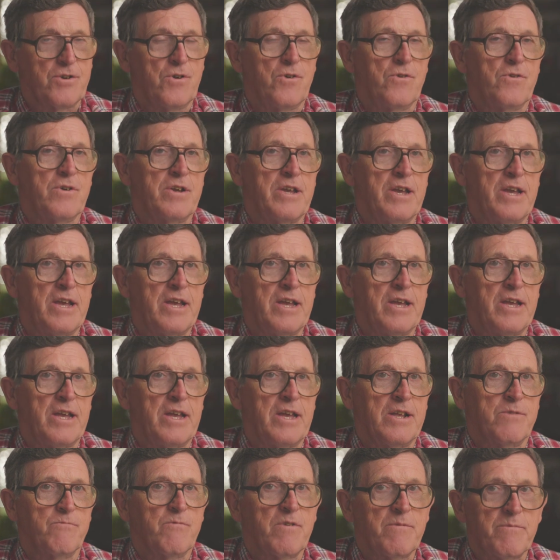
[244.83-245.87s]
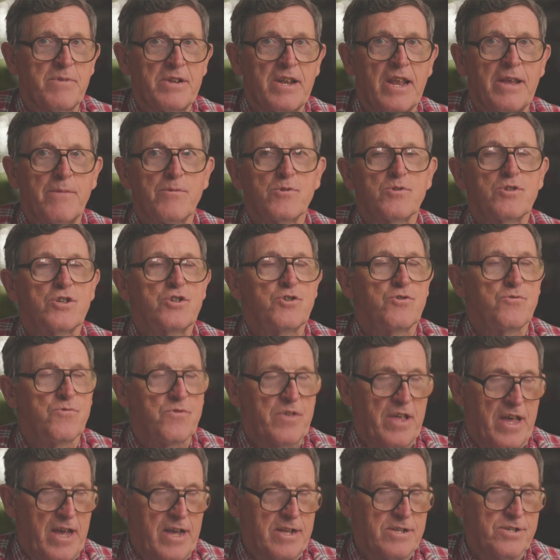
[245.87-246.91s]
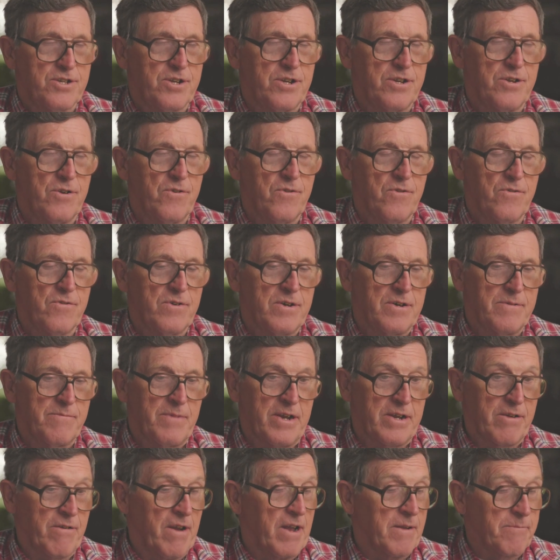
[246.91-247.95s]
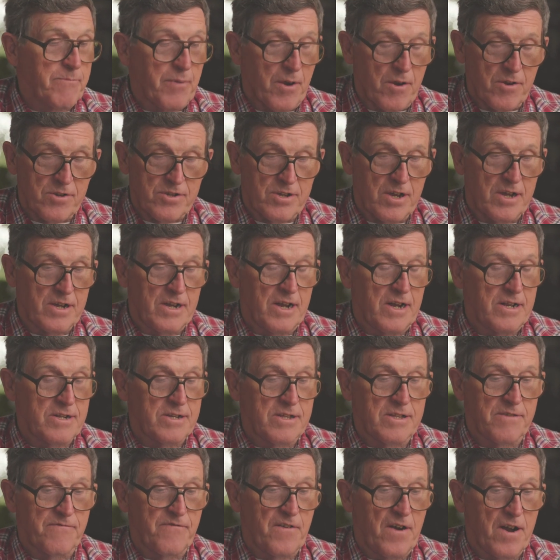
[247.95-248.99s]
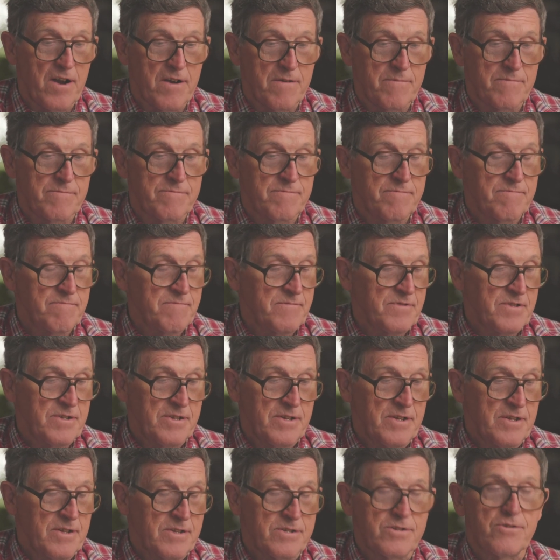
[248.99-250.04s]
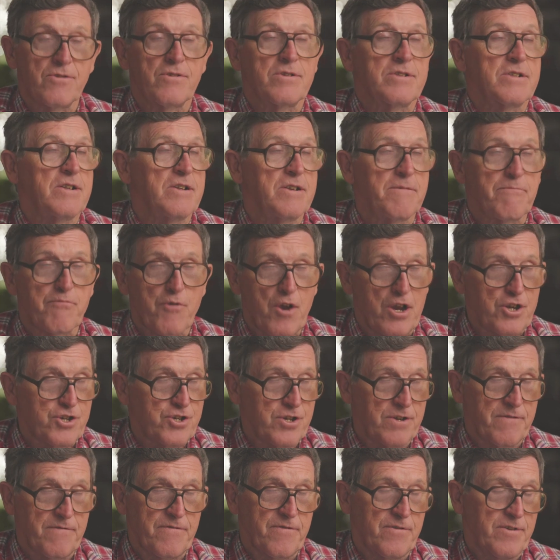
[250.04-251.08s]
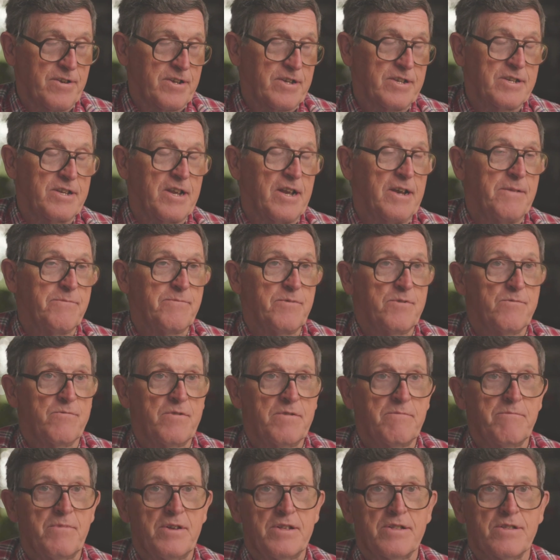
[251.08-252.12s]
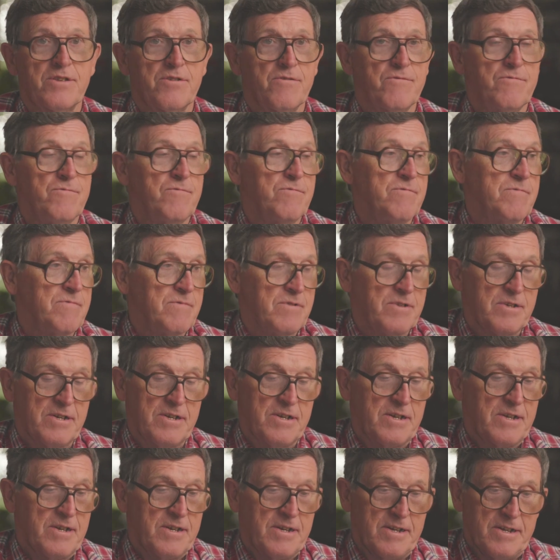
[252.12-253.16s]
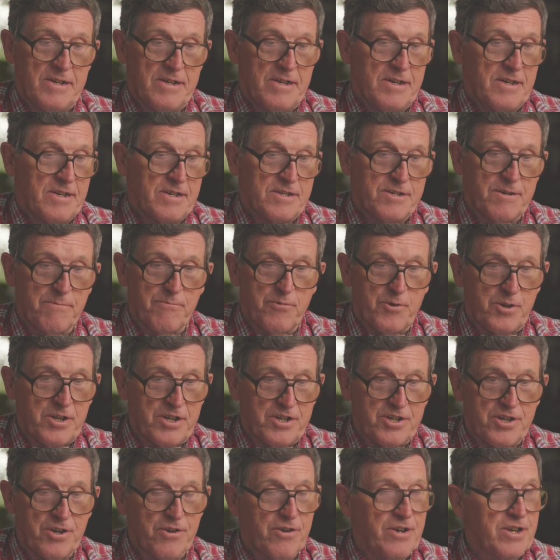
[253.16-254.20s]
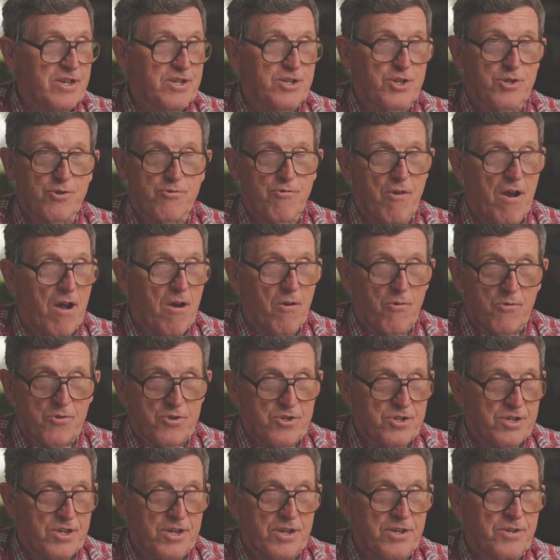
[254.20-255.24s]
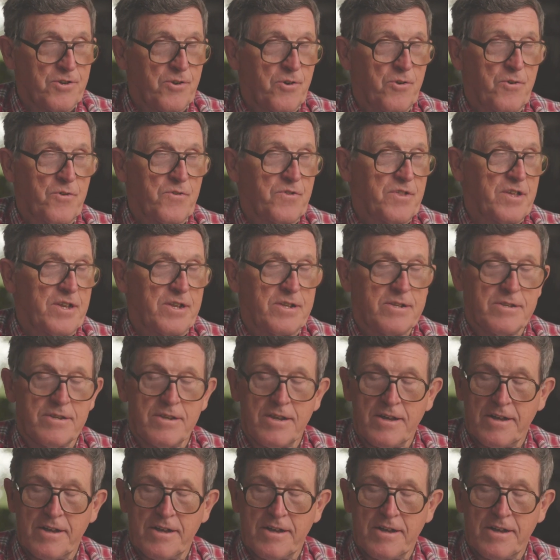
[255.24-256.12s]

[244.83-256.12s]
know, and, and, we've been able to do that, you know. Uh, my grandparents hung on to the farm during the Depression, for example. We've been through some pretty serious droughts, you know, that